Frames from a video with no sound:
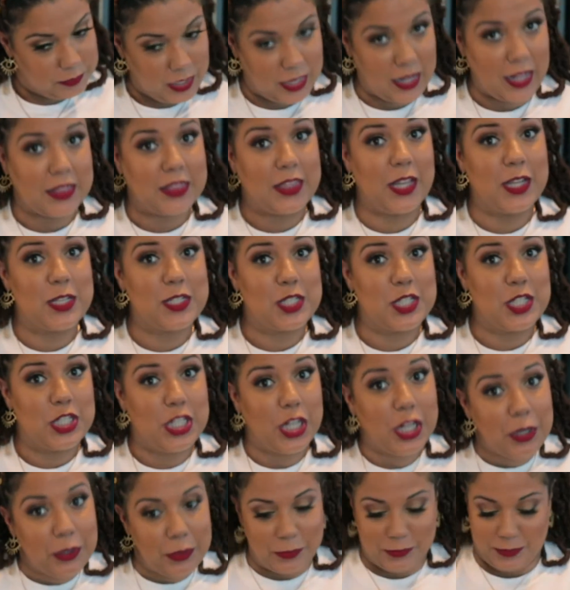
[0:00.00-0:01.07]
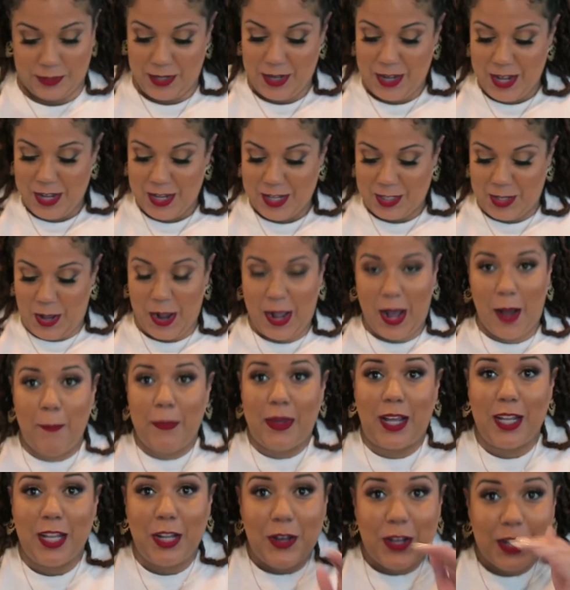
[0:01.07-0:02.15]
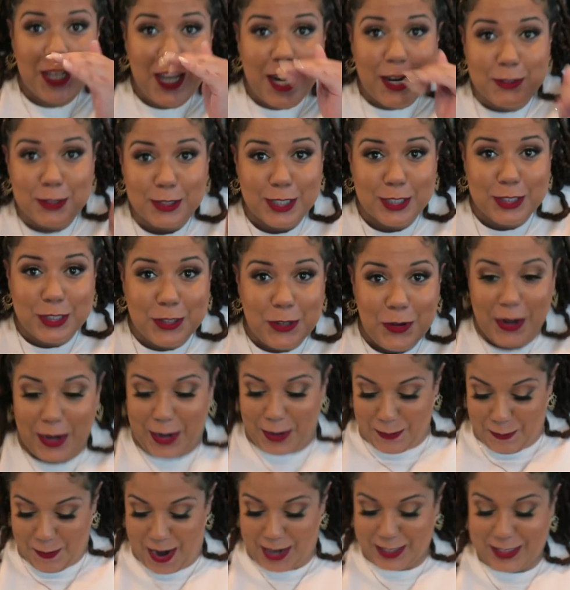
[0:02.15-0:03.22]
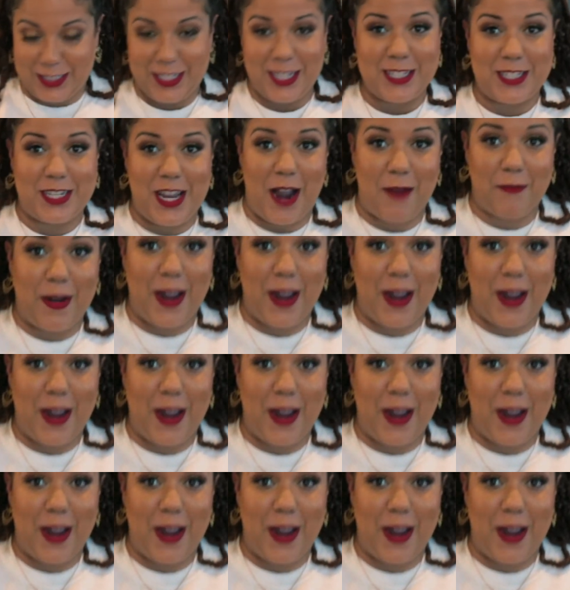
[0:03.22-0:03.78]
Got things to do. So I got me a little electric joint. Watch this, y'all